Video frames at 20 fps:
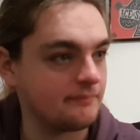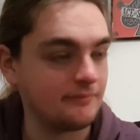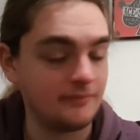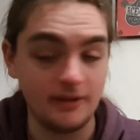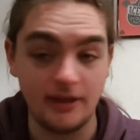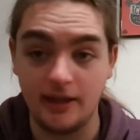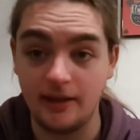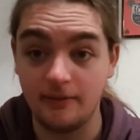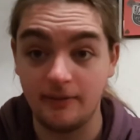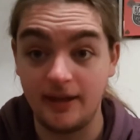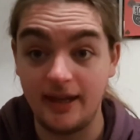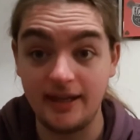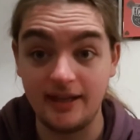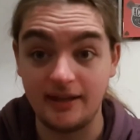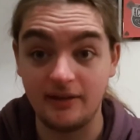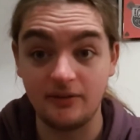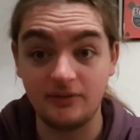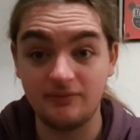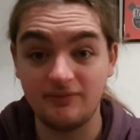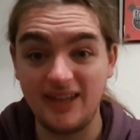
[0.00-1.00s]
Yeah,
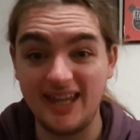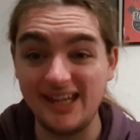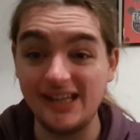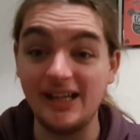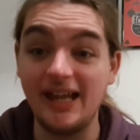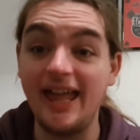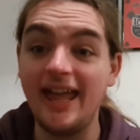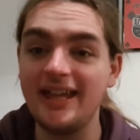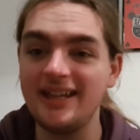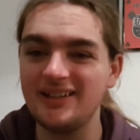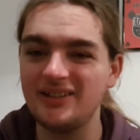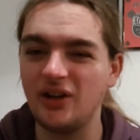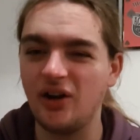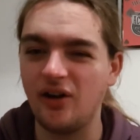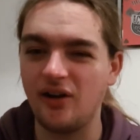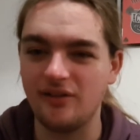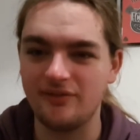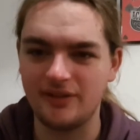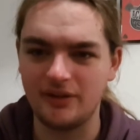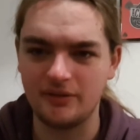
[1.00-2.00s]

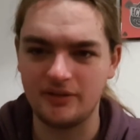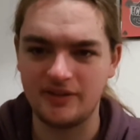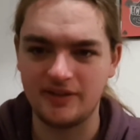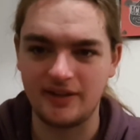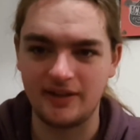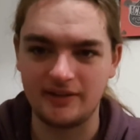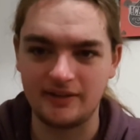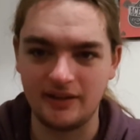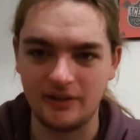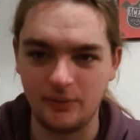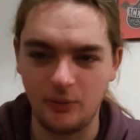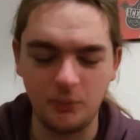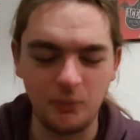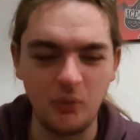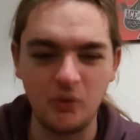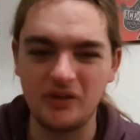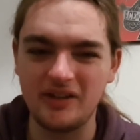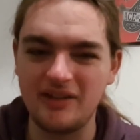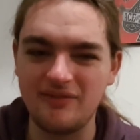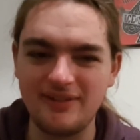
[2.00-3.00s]
8.5 out of 10. I
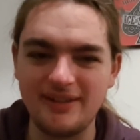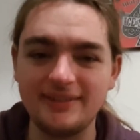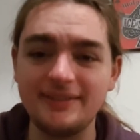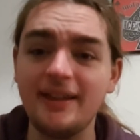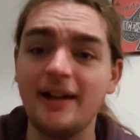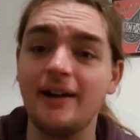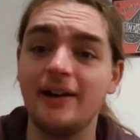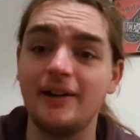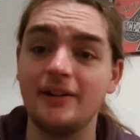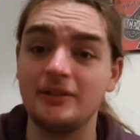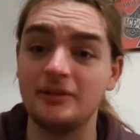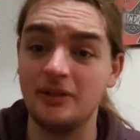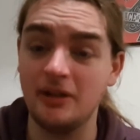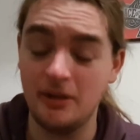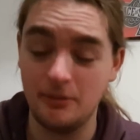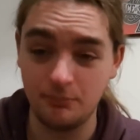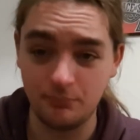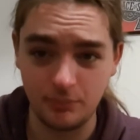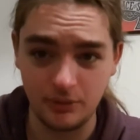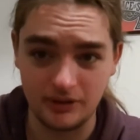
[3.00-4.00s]
wouldn't give it a 9,
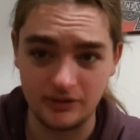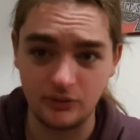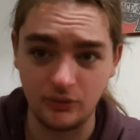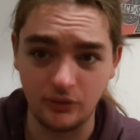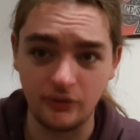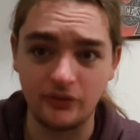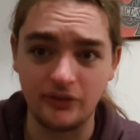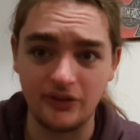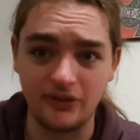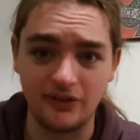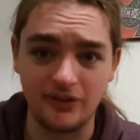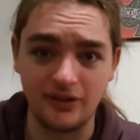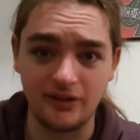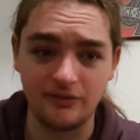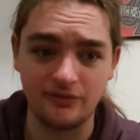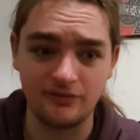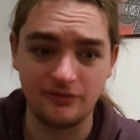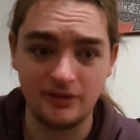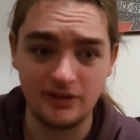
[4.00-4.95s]
but it does deserve